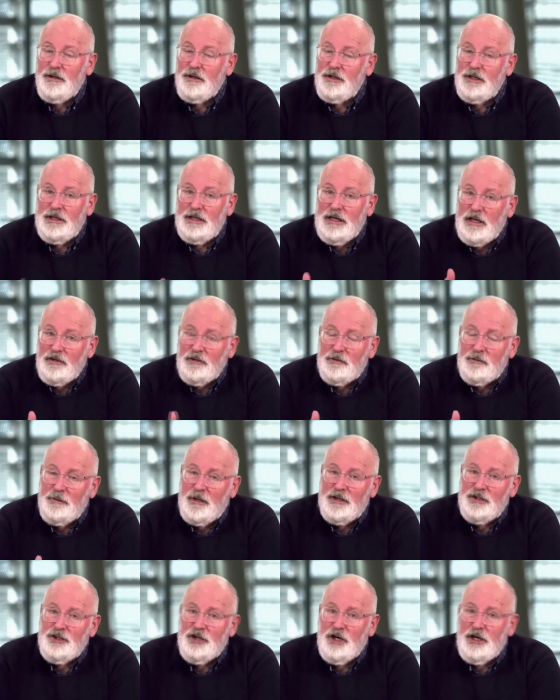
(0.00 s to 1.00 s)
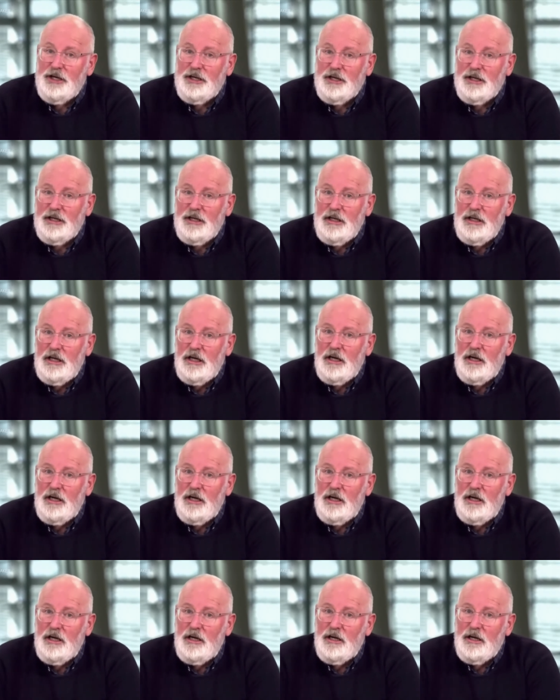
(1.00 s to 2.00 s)
The announcement by China
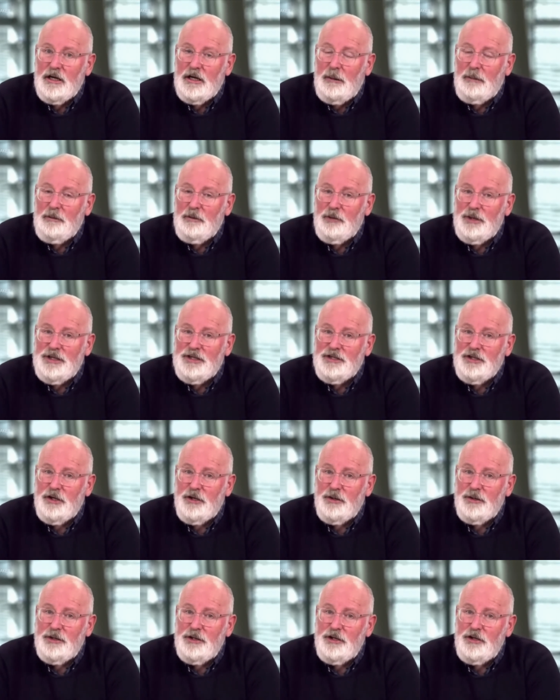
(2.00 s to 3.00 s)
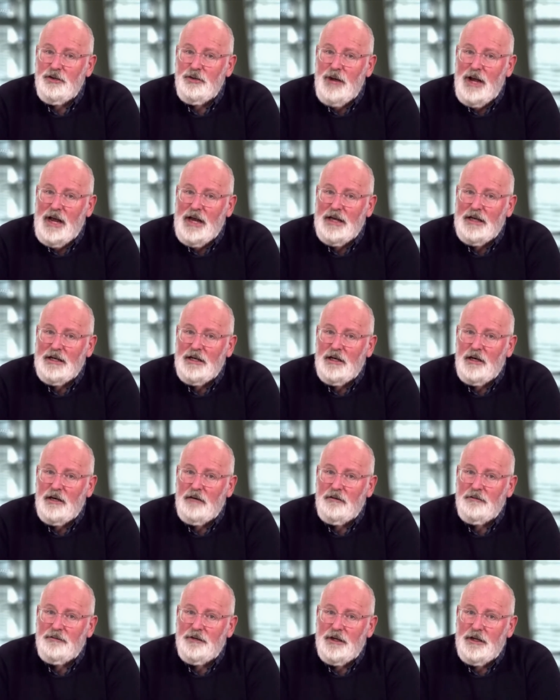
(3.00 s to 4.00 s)
a couple of weeks ago in the UN
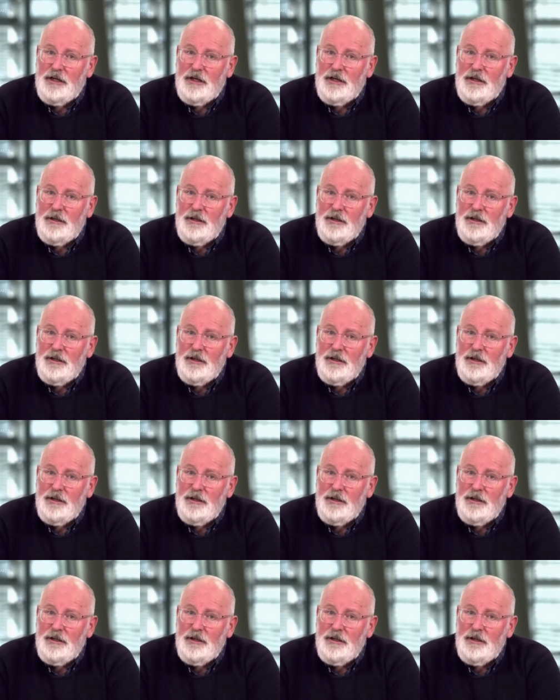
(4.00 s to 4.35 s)
of